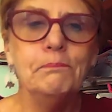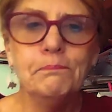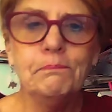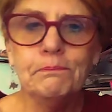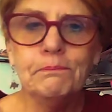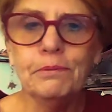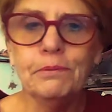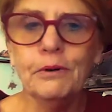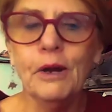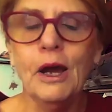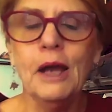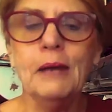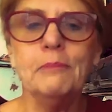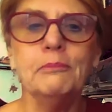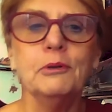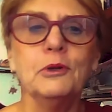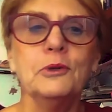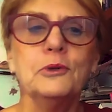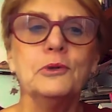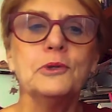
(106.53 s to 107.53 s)
bright
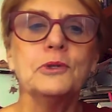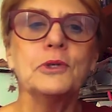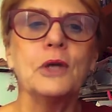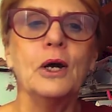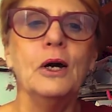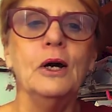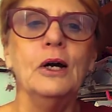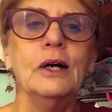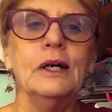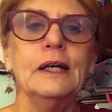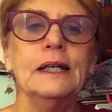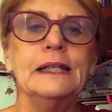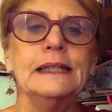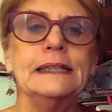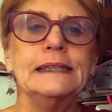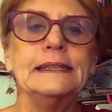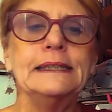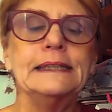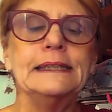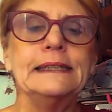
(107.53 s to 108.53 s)
blue
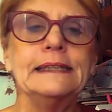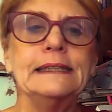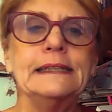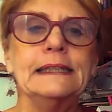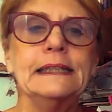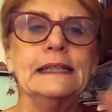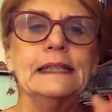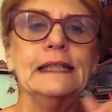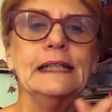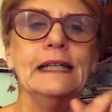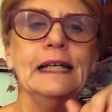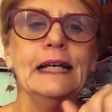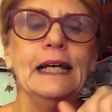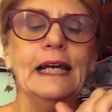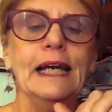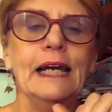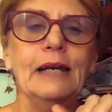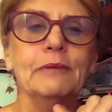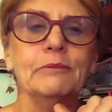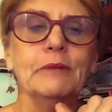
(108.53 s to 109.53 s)
skies,
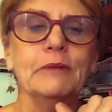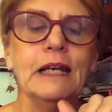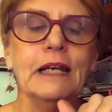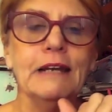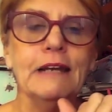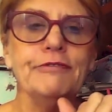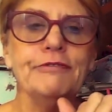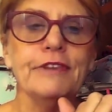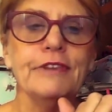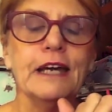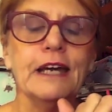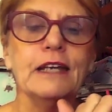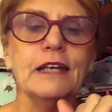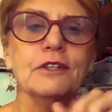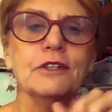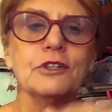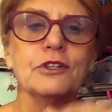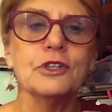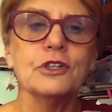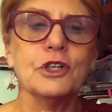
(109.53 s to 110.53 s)
and we left that
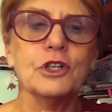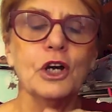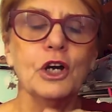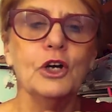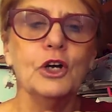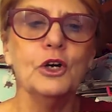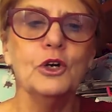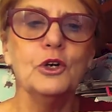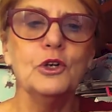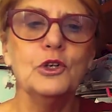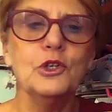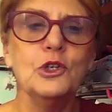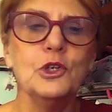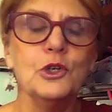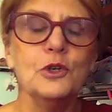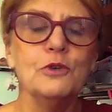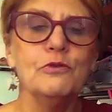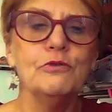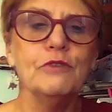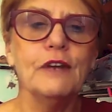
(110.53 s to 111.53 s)
to go
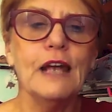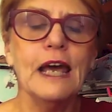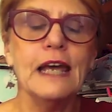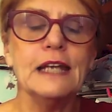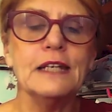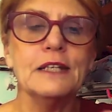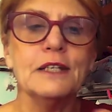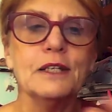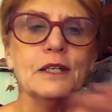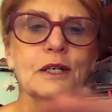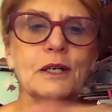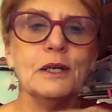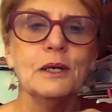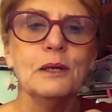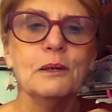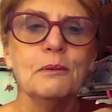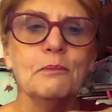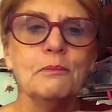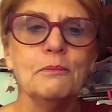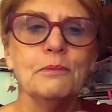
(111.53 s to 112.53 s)
to flat,
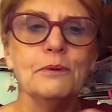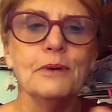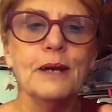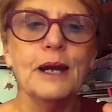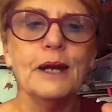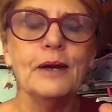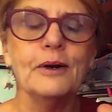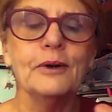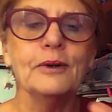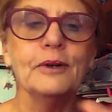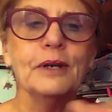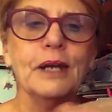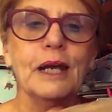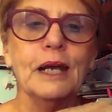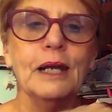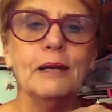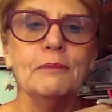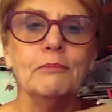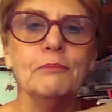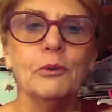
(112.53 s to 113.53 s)
brown
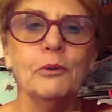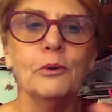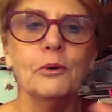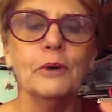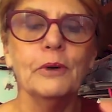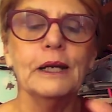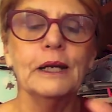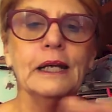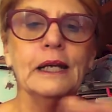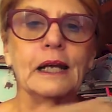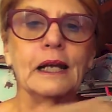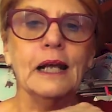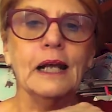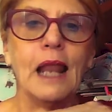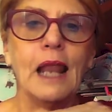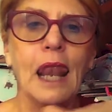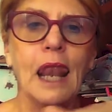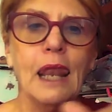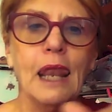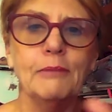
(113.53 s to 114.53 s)
and boring
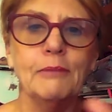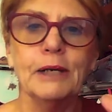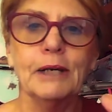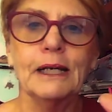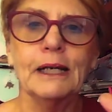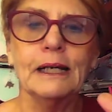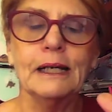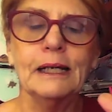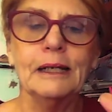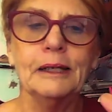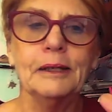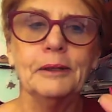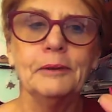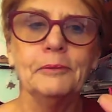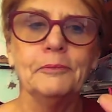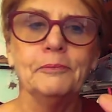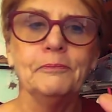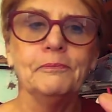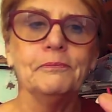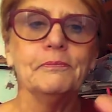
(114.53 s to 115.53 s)
Lubbock.
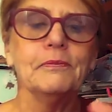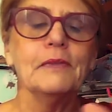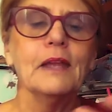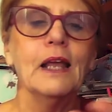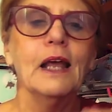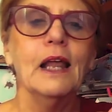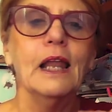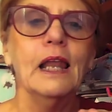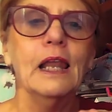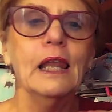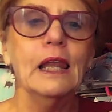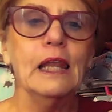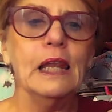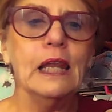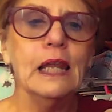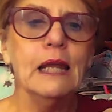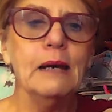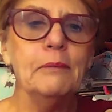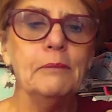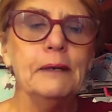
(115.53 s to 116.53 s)

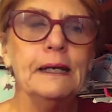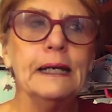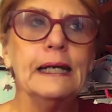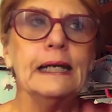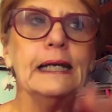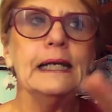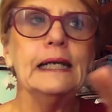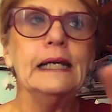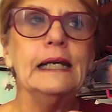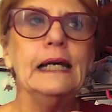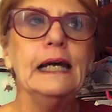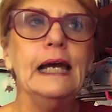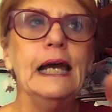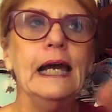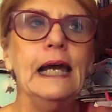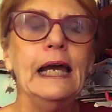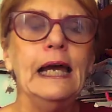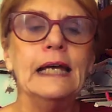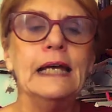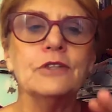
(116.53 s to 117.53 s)
Lubbock
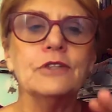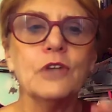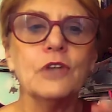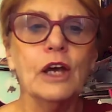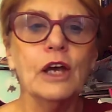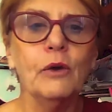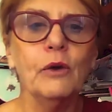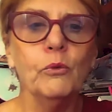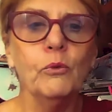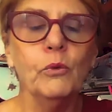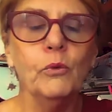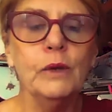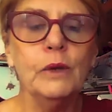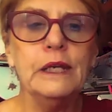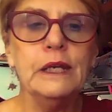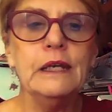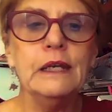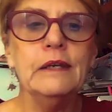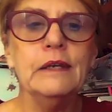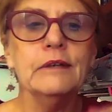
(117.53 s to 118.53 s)
has a
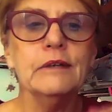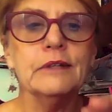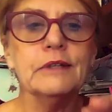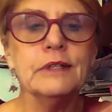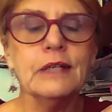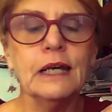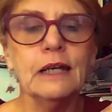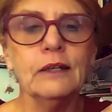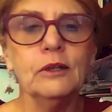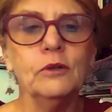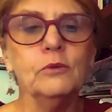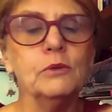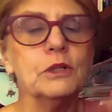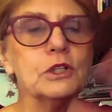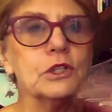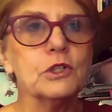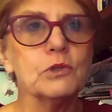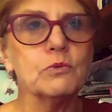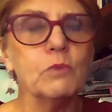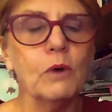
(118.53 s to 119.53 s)
wind tunnel,
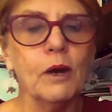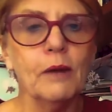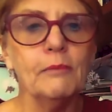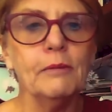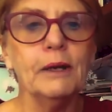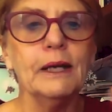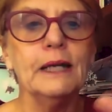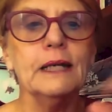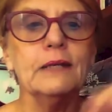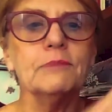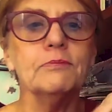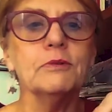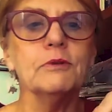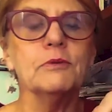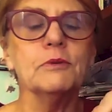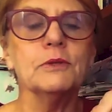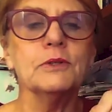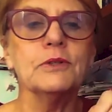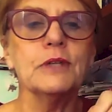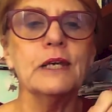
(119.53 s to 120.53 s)
which is why my
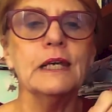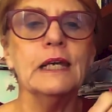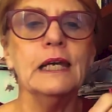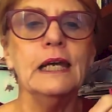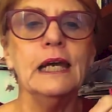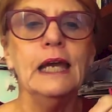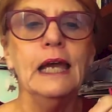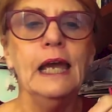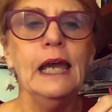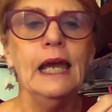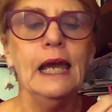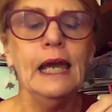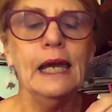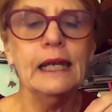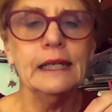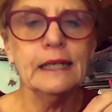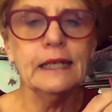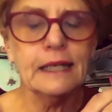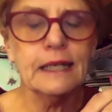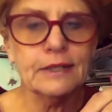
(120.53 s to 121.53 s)
husband was there,
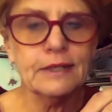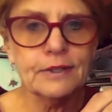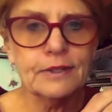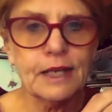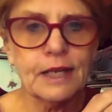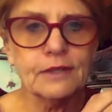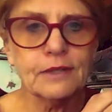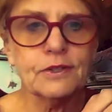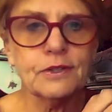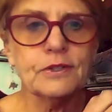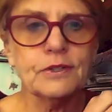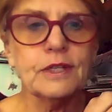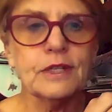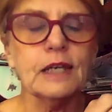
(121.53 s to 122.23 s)
and it has Texas Tech